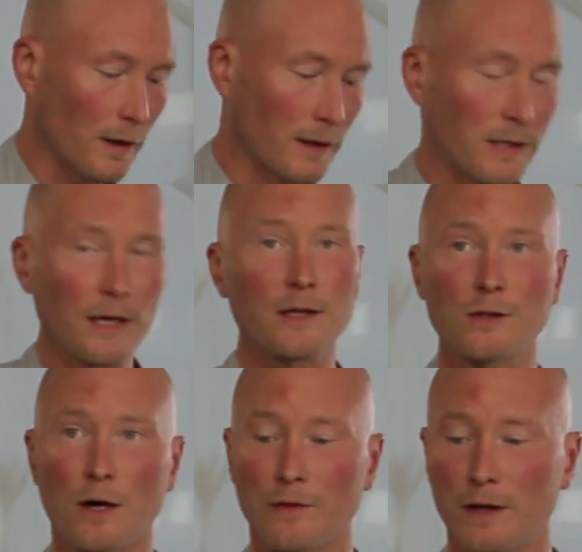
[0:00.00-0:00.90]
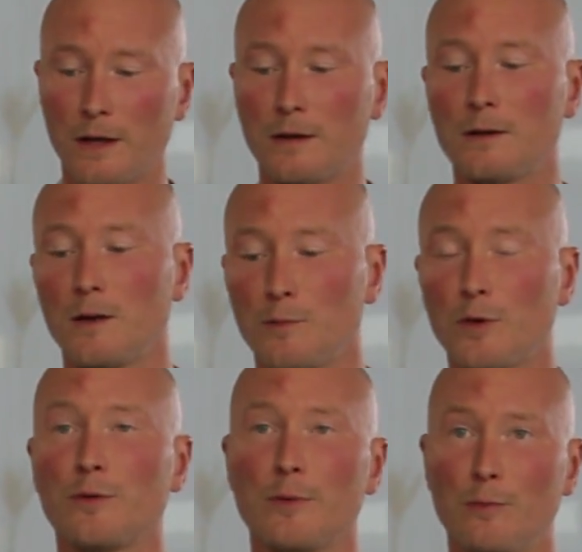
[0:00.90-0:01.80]
gonna take these off the heat,
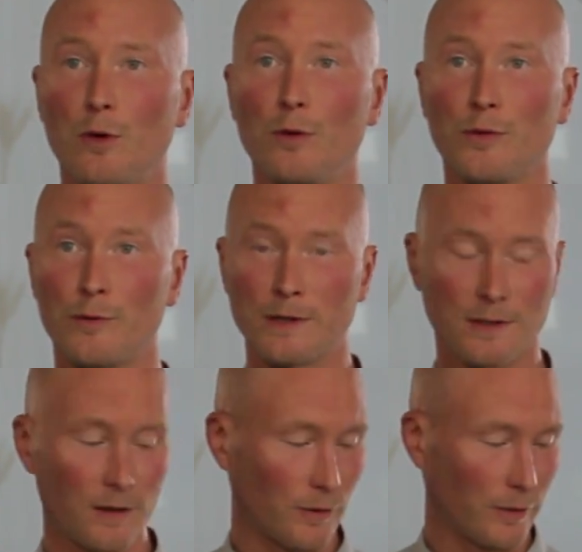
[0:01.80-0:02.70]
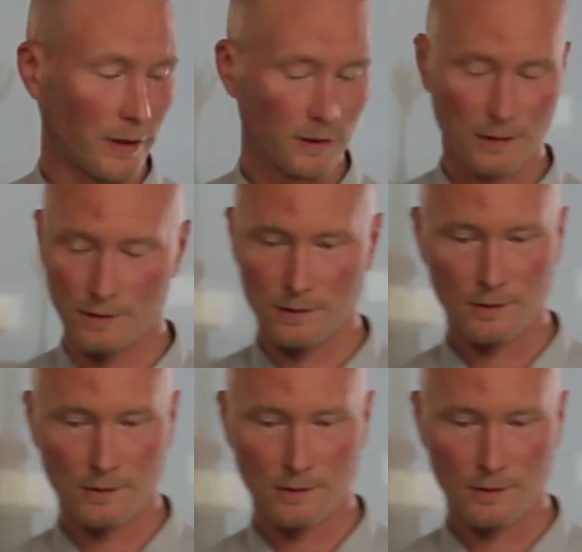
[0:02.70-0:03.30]
put them in the bowl with the rest of the ingredients.